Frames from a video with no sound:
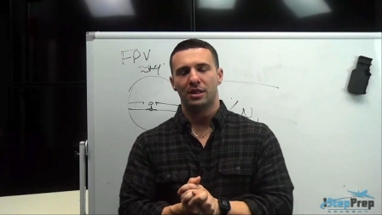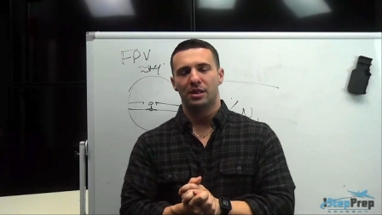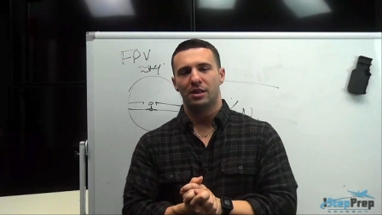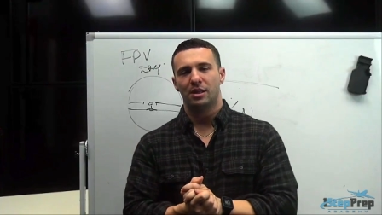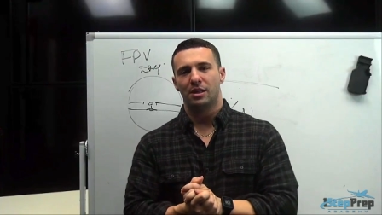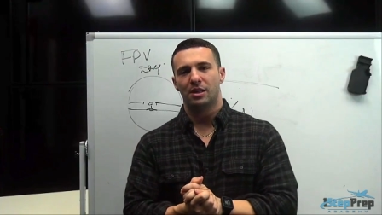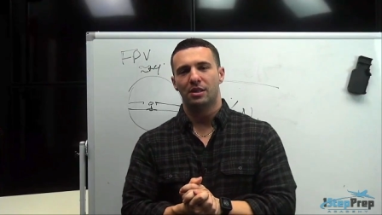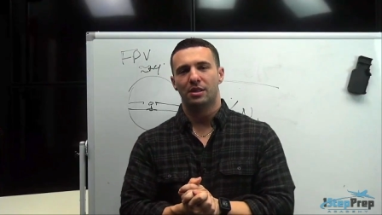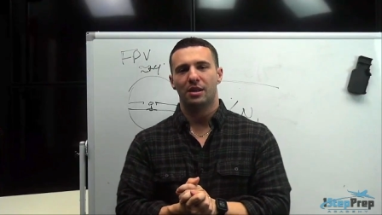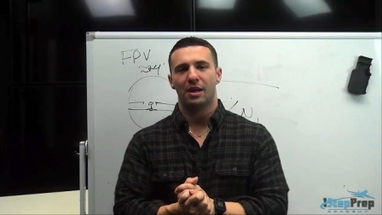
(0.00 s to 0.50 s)

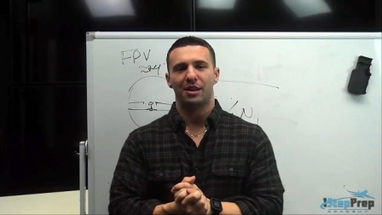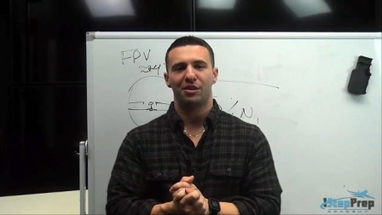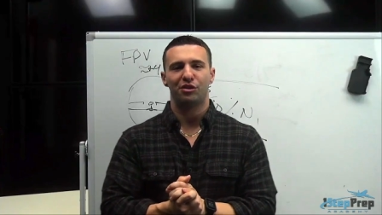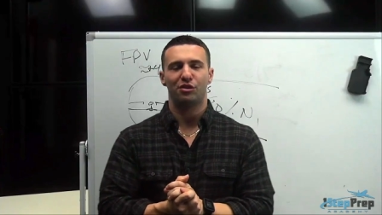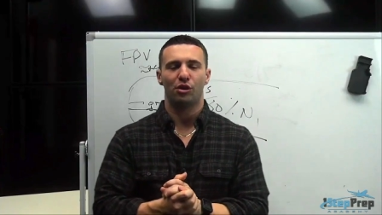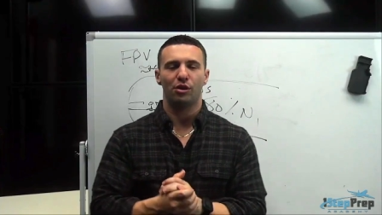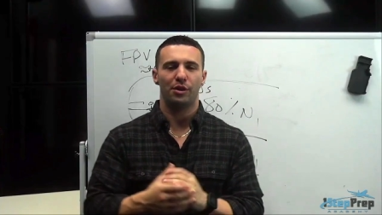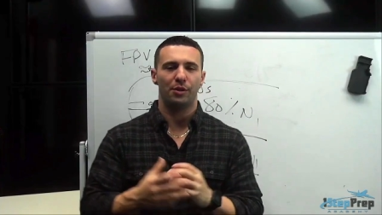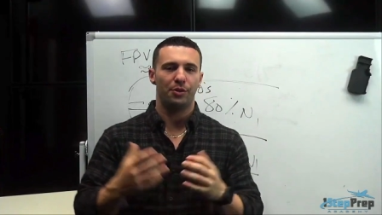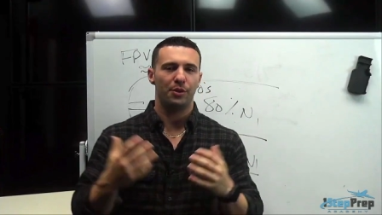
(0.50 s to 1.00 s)
uh, I
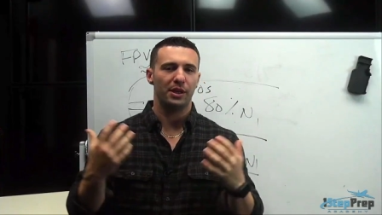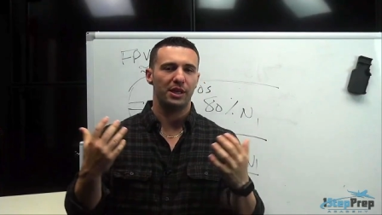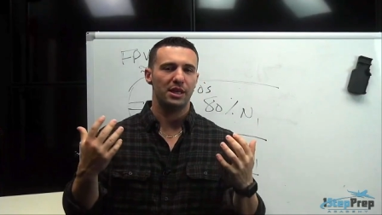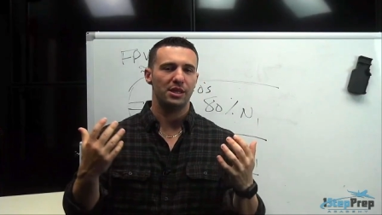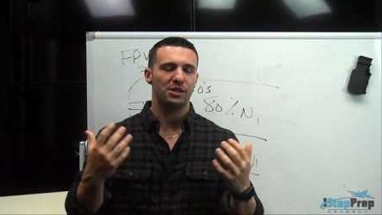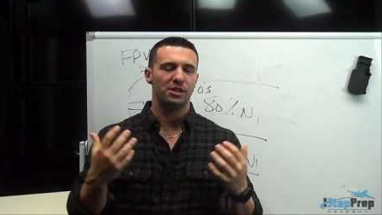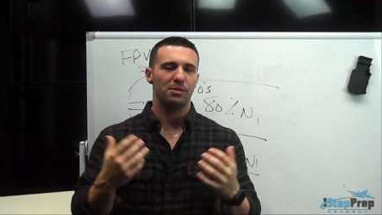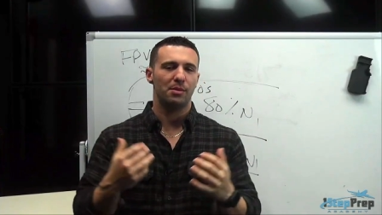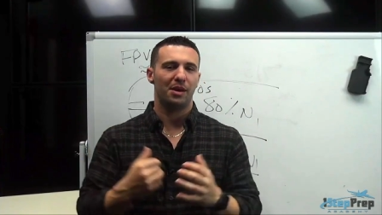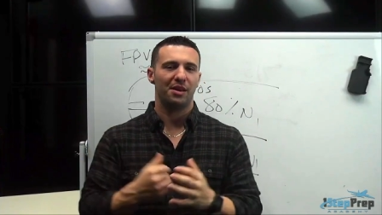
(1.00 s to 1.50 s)
started thinking
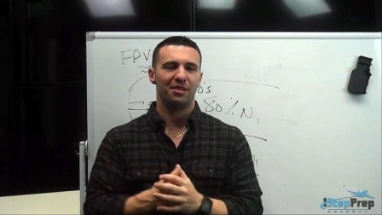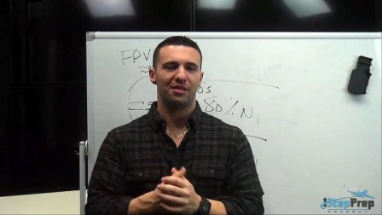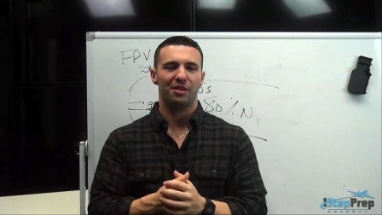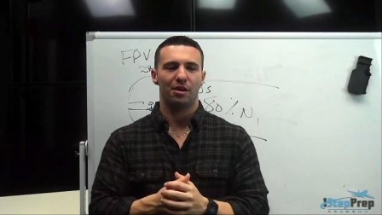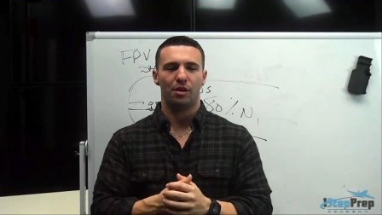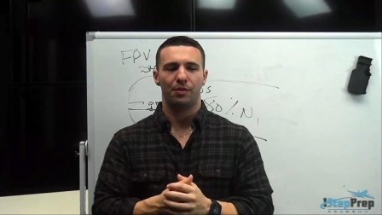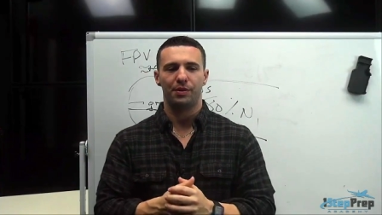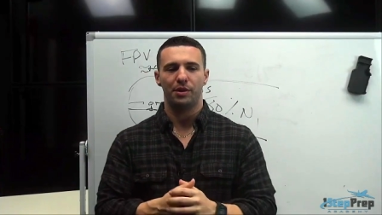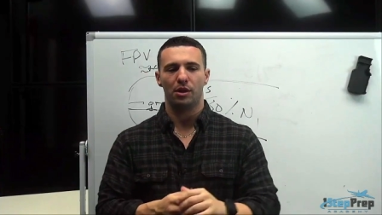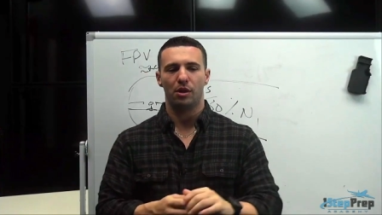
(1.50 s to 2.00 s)
to
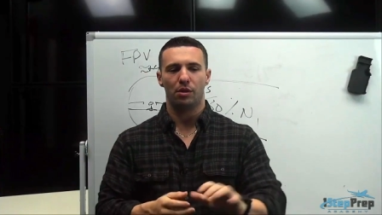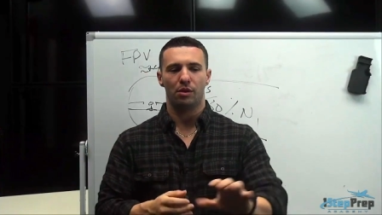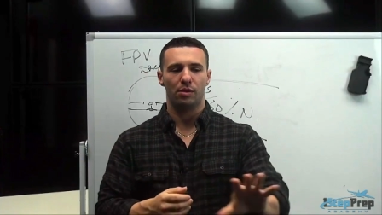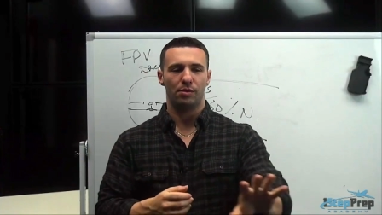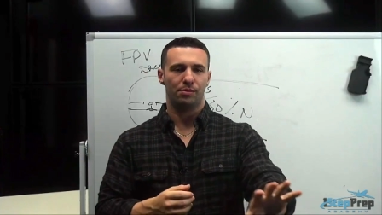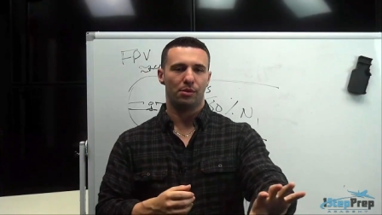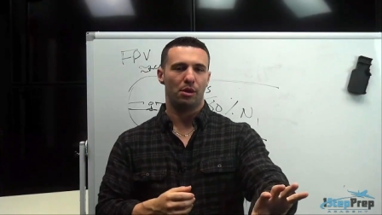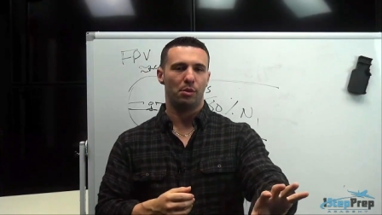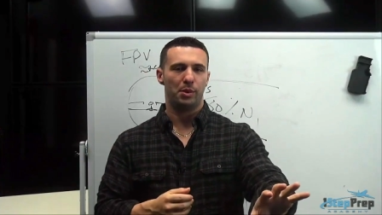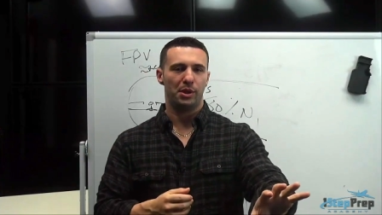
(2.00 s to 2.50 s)
myself, you know,
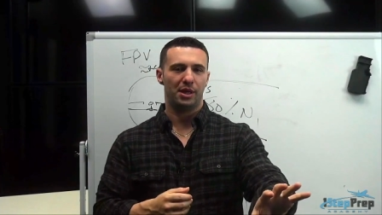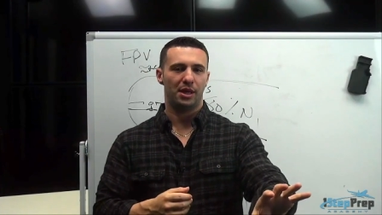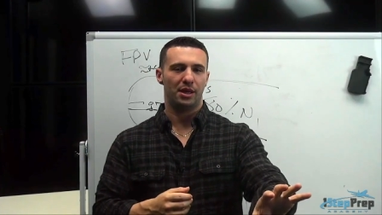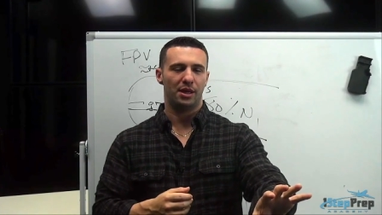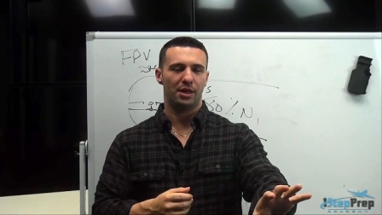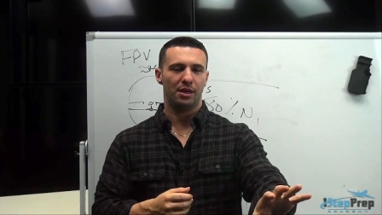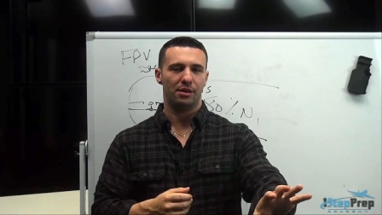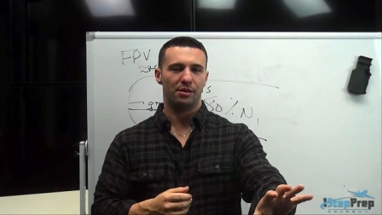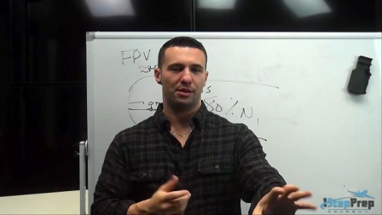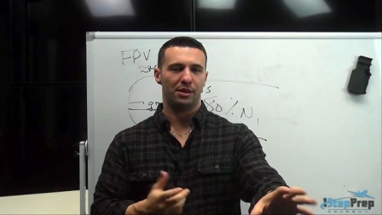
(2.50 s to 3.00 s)
are we gonna
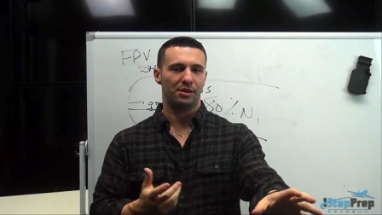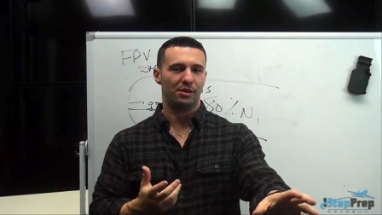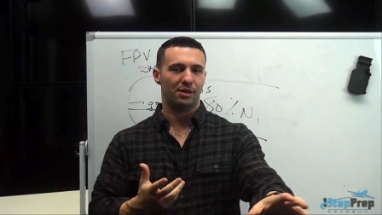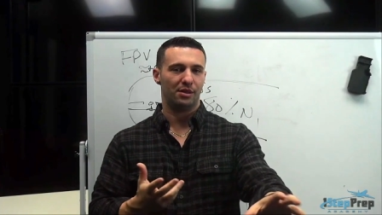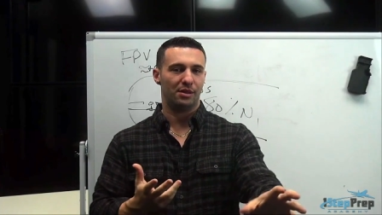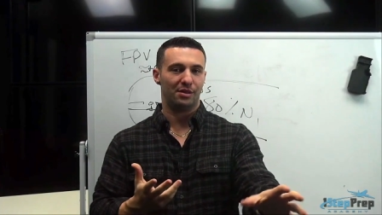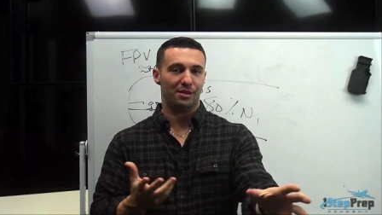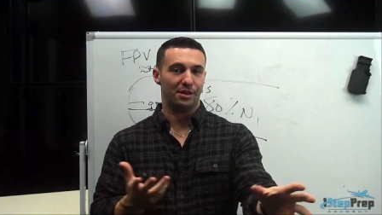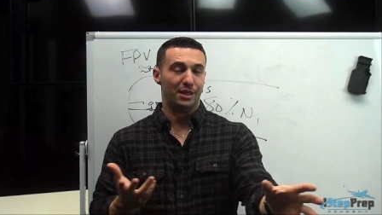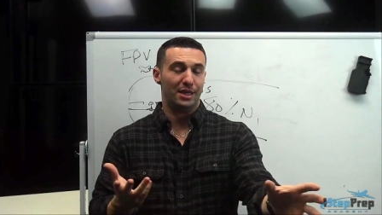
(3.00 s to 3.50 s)

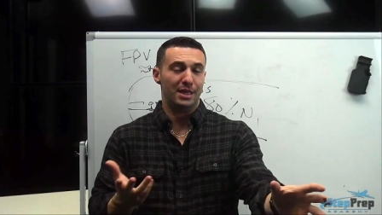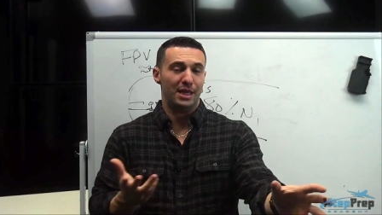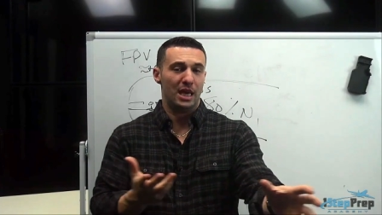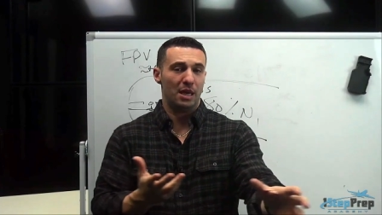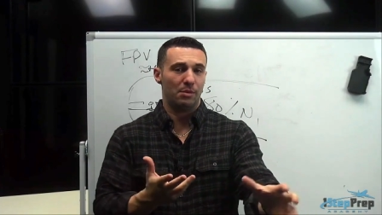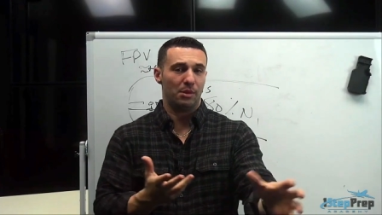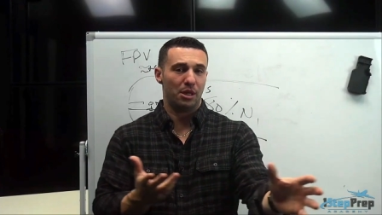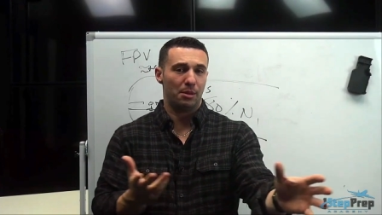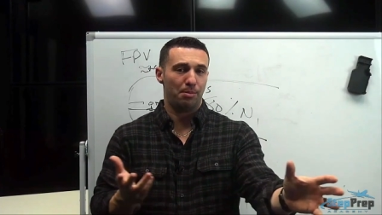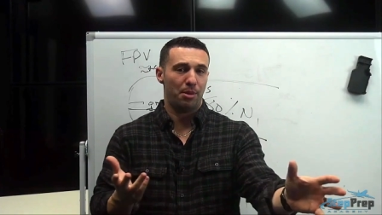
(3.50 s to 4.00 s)
is an
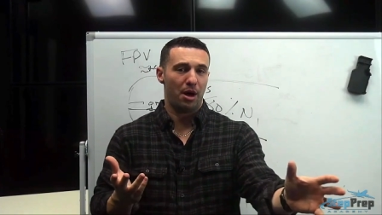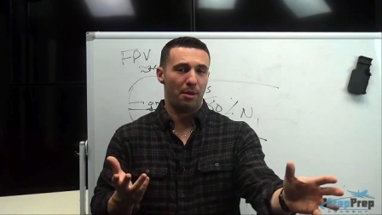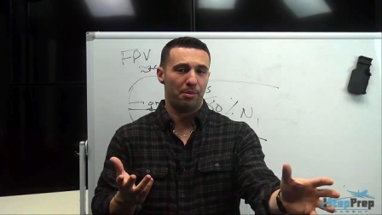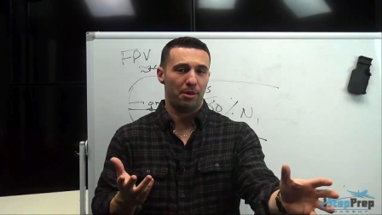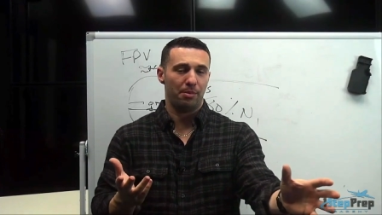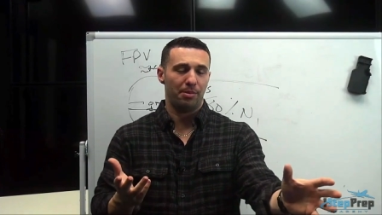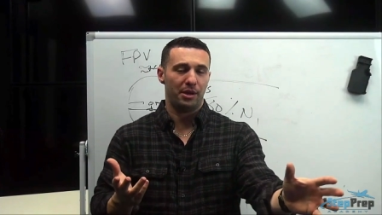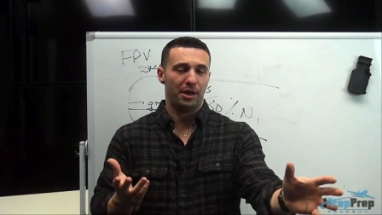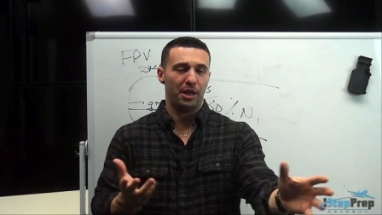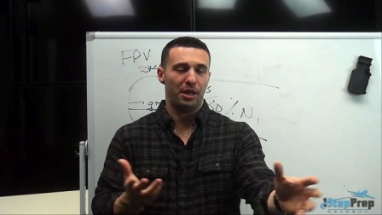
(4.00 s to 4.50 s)
ECAM gonna pop
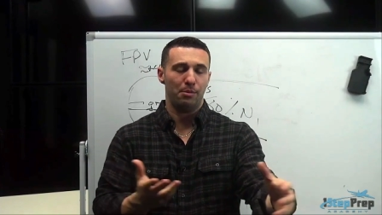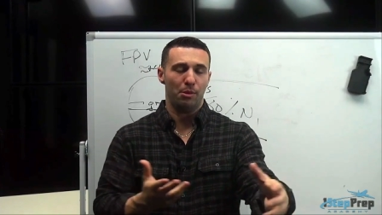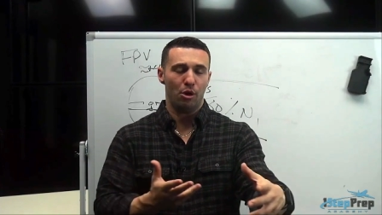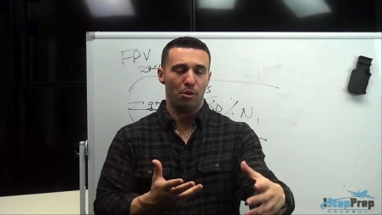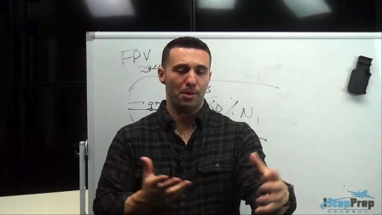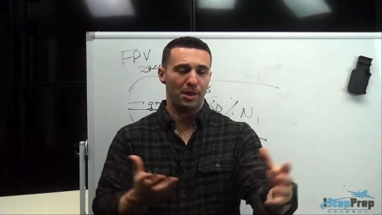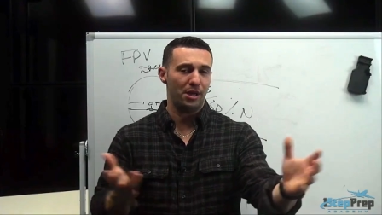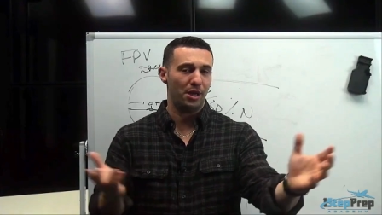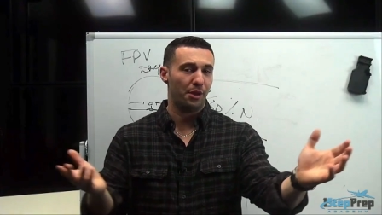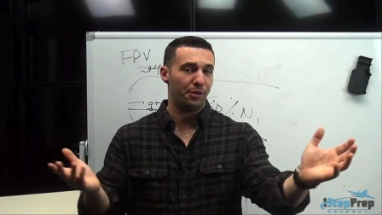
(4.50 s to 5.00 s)
up at any
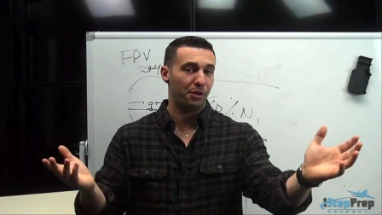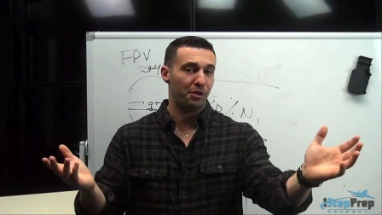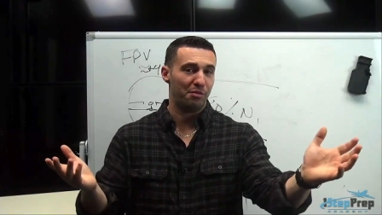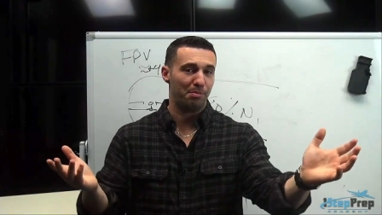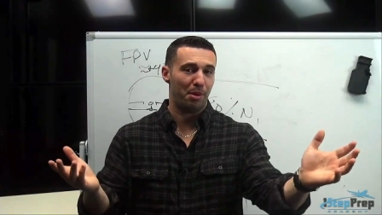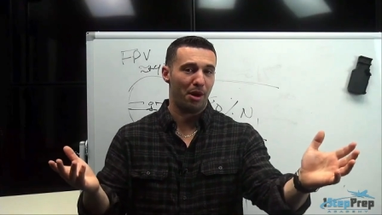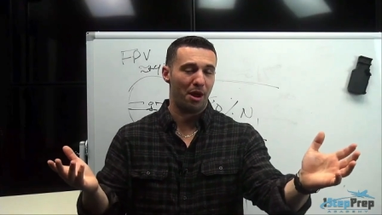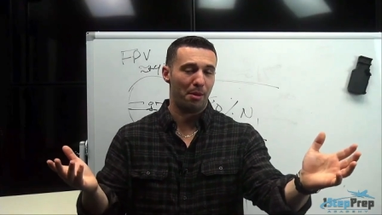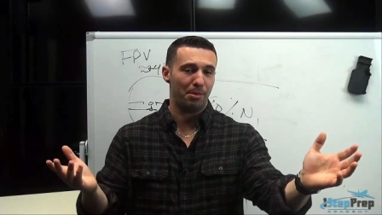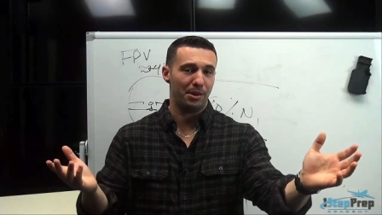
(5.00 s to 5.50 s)
moment? Nothing's
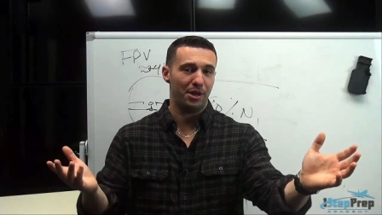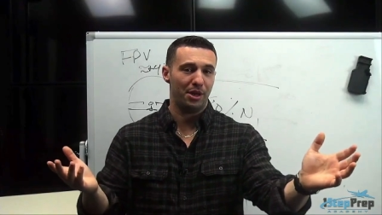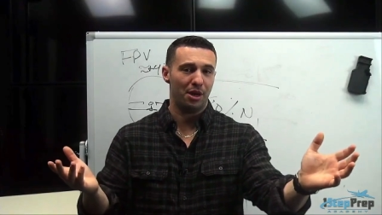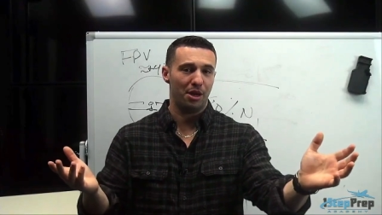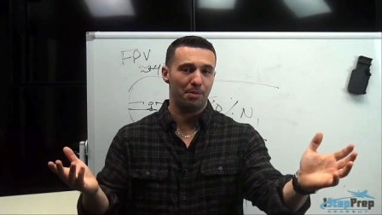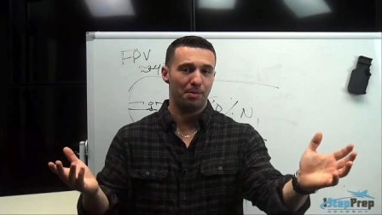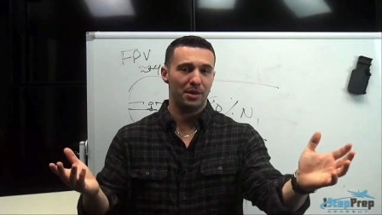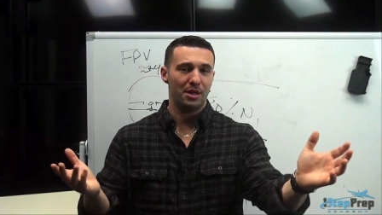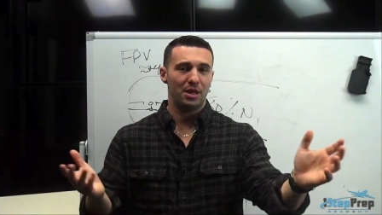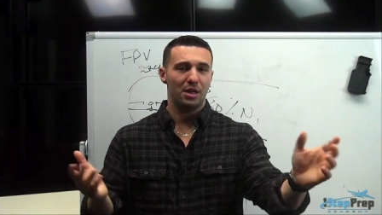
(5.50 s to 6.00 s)
popping up.